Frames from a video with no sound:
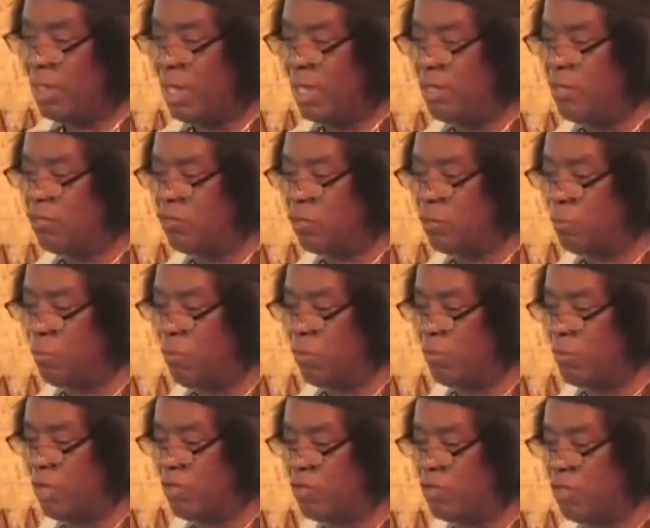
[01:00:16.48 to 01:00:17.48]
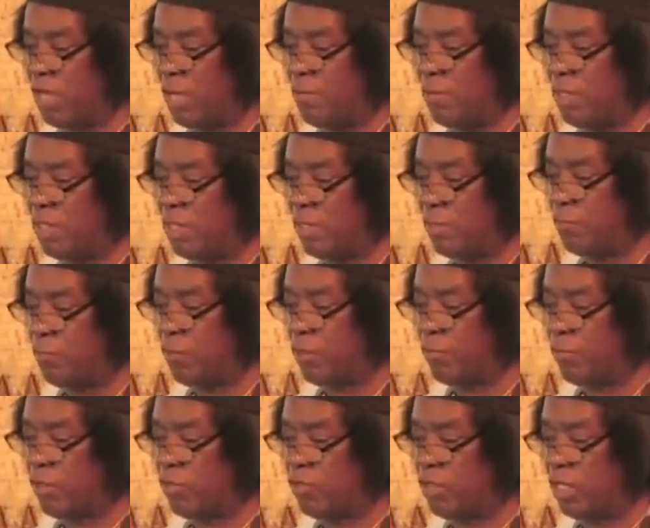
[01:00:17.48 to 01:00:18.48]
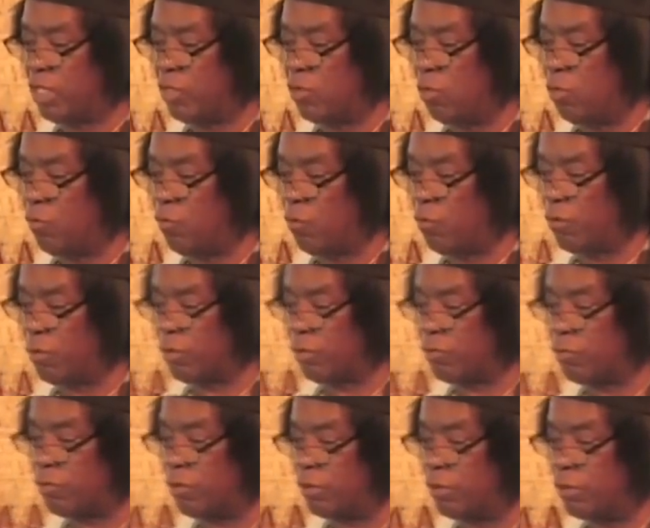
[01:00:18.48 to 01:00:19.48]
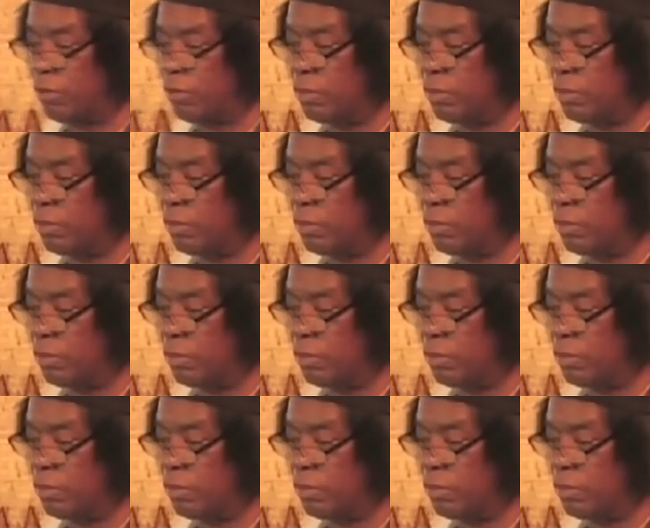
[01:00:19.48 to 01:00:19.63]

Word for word: And this is pretty much they've been getting pretty much getting over on us.